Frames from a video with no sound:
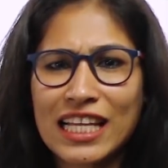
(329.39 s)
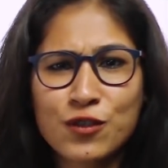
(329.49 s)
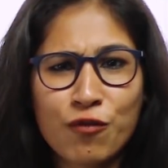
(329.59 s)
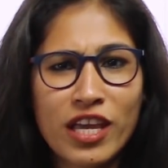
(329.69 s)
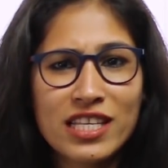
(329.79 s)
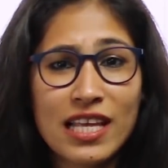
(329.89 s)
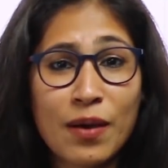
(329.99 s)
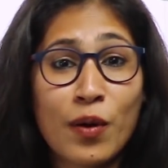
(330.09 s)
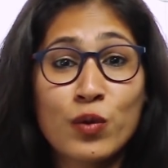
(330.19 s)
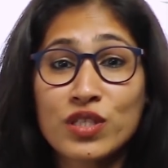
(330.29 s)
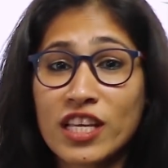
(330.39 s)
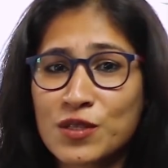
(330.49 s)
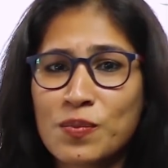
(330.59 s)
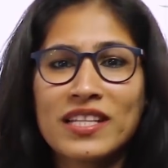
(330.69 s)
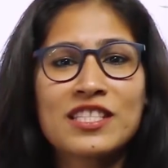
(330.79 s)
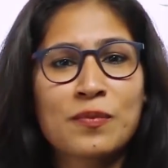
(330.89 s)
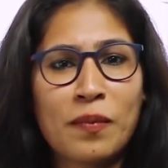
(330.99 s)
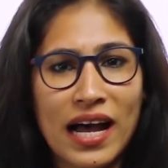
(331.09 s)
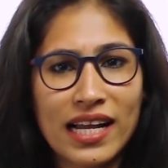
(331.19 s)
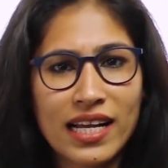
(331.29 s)
at FACE about 6 months
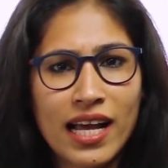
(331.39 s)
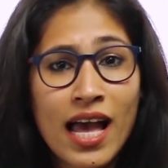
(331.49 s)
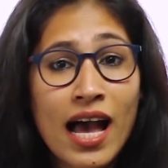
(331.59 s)
back,